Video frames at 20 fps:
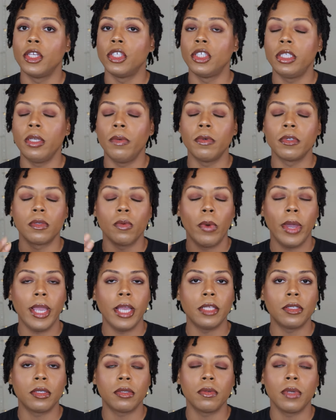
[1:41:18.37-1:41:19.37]
She was
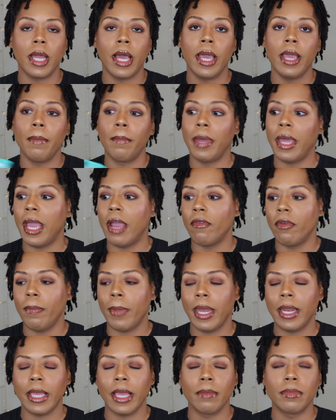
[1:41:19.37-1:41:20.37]
way too light, but
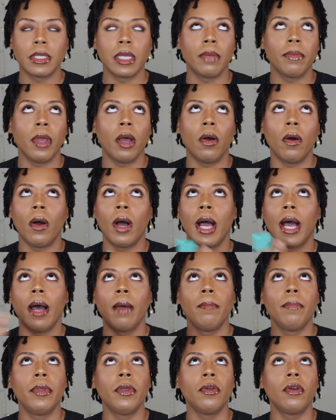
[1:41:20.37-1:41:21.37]
everybody kept telling me, oh,
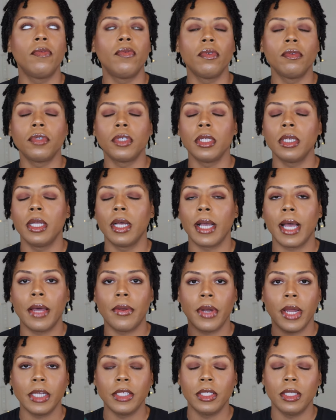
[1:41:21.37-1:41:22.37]
how beautiful she looked,
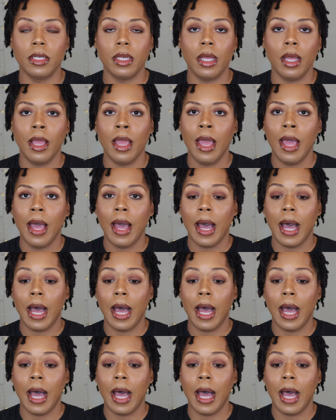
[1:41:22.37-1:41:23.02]
how nice she looked.